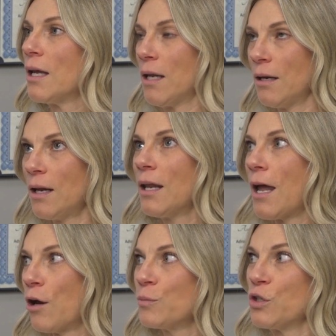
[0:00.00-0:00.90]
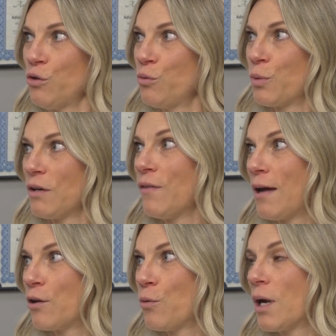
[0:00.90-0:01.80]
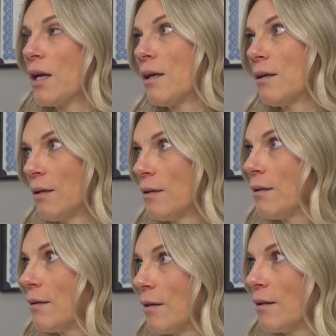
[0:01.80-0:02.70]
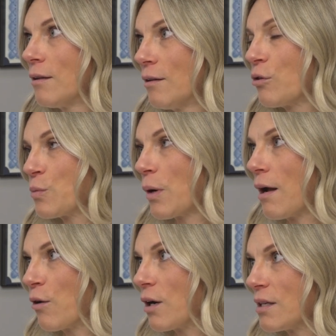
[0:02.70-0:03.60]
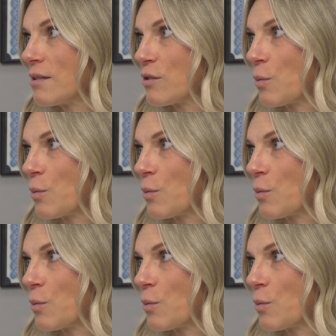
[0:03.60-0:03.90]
it helps you reevaluate those priorities as